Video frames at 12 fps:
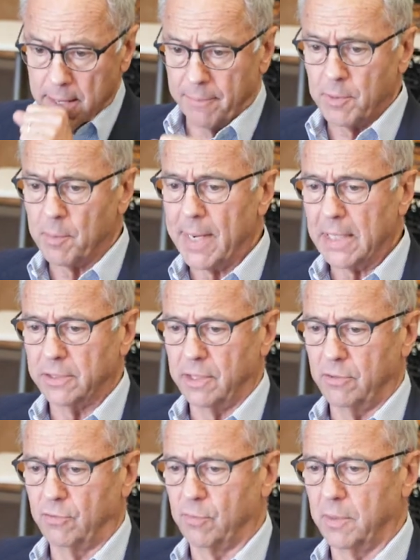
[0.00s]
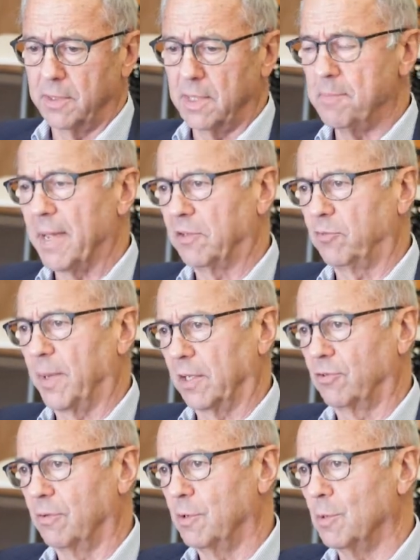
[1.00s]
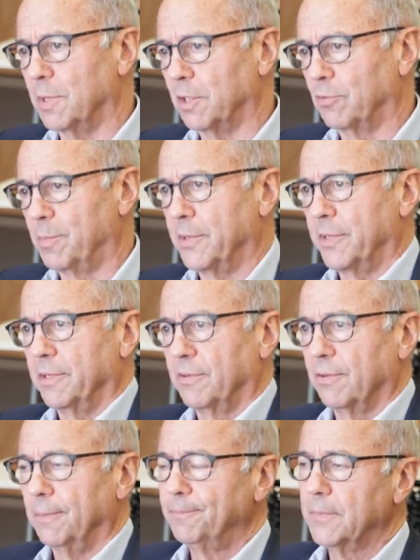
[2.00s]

abnormalities with deep aspects of human experience.